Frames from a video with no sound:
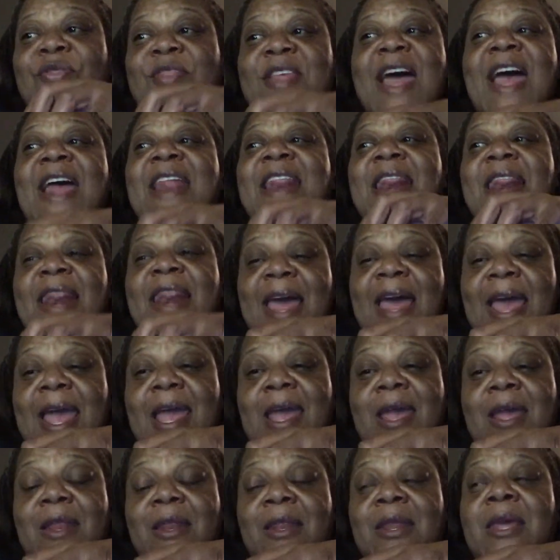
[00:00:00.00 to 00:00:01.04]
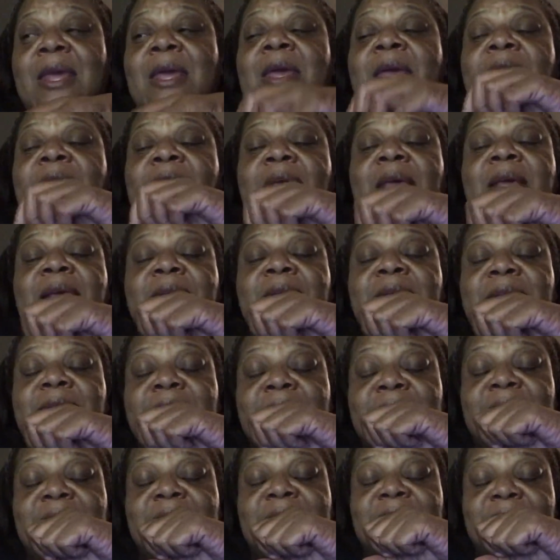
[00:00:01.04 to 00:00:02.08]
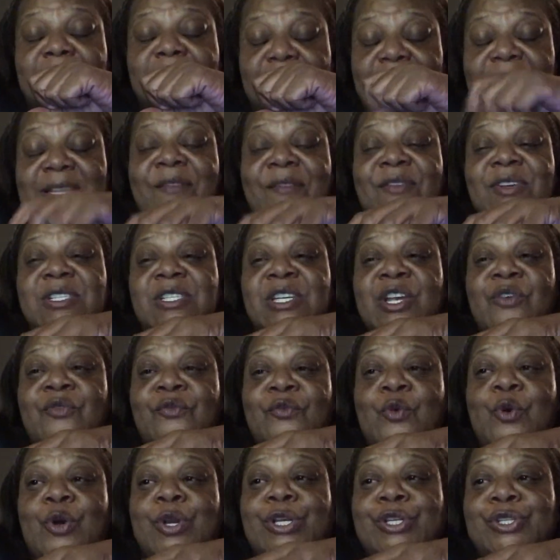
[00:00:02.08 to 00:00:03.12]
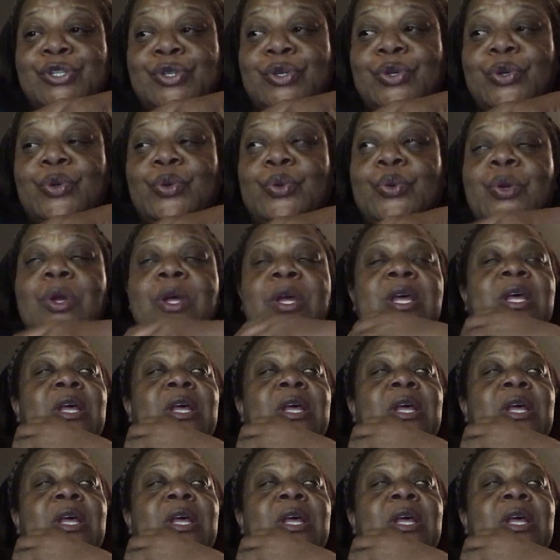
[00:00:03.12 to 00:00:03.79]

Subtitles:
that land in 1742,